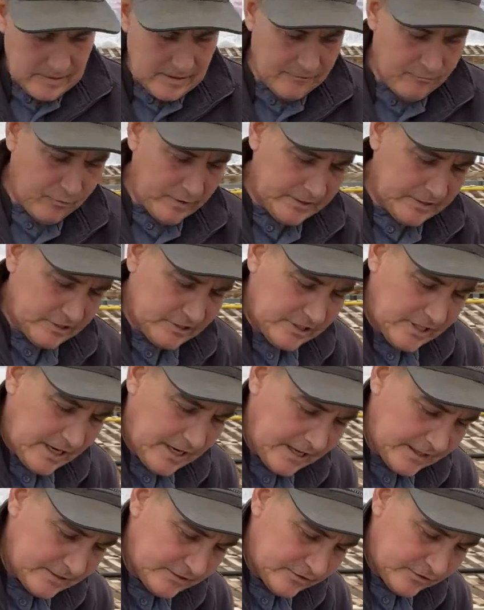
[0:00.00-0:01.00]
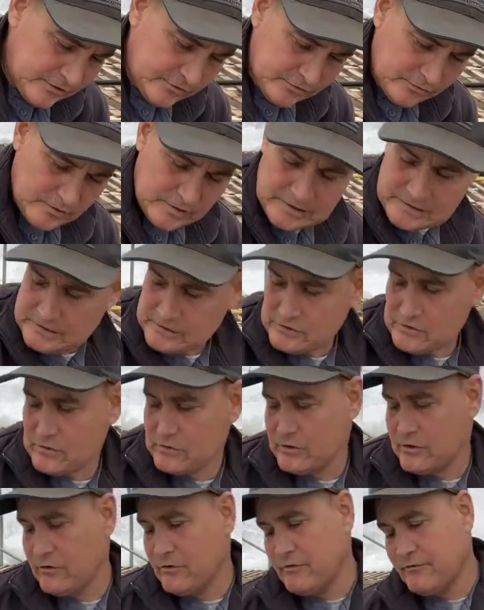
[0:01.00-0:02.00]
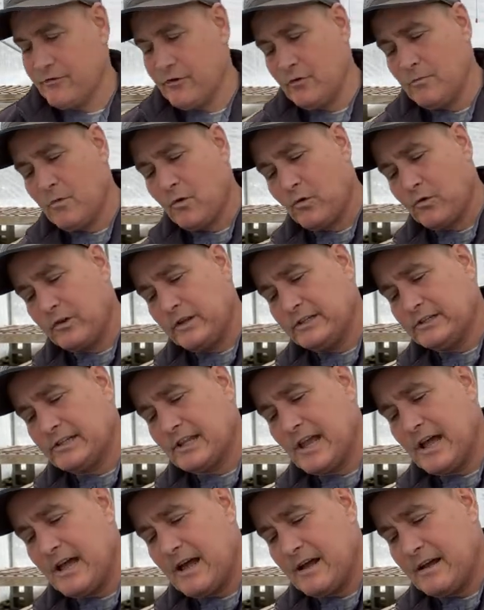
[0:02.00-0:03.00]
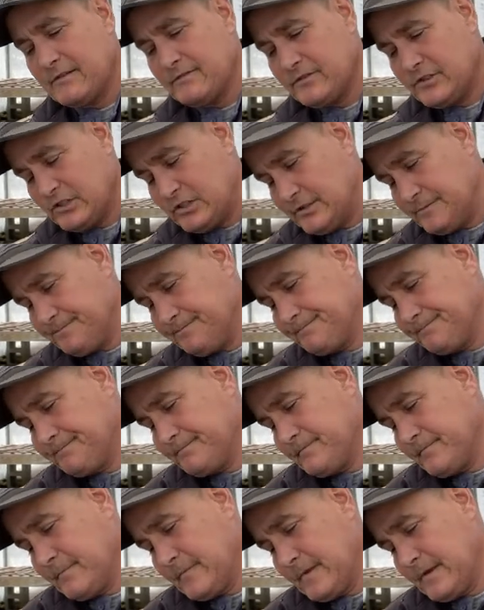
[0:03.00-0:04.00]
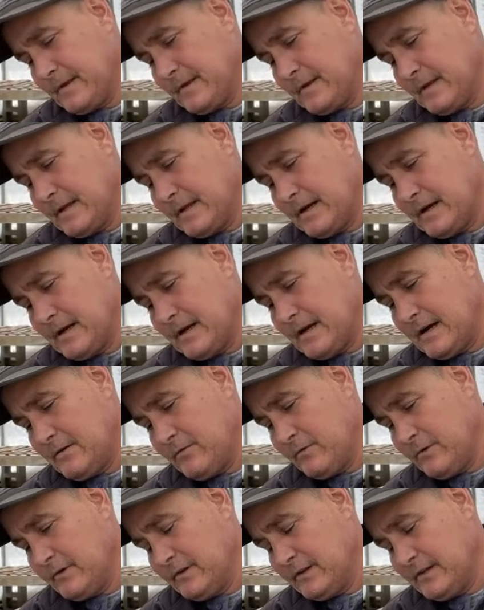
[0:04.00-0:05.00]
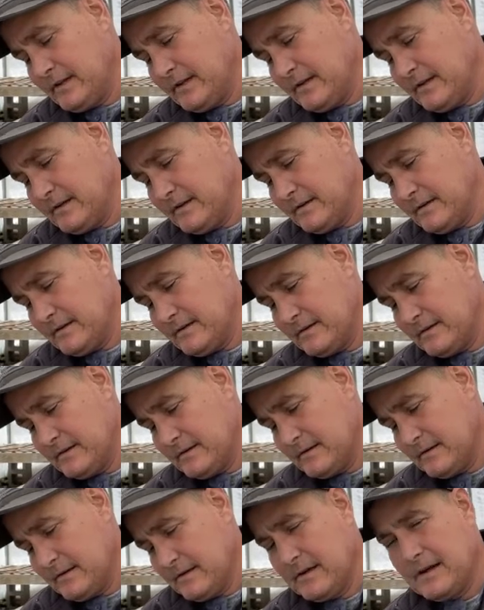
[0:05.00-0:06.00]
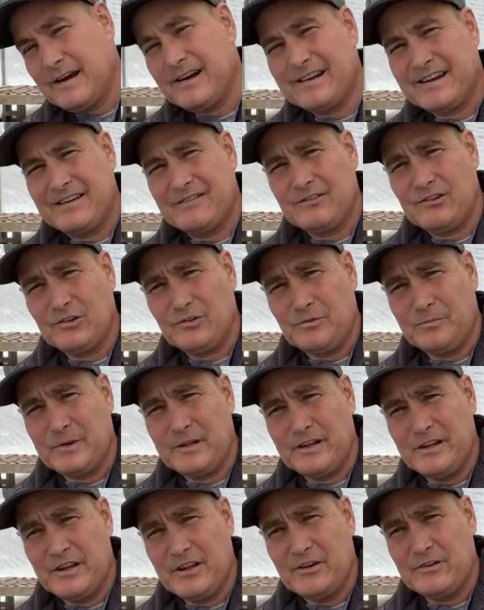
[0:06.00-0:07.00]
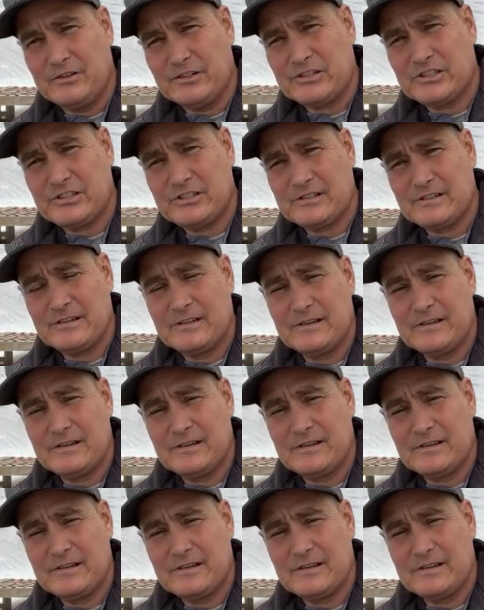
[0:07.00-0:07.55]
If we decide to start doing a few more of these lives, I'll give a little bit of notice.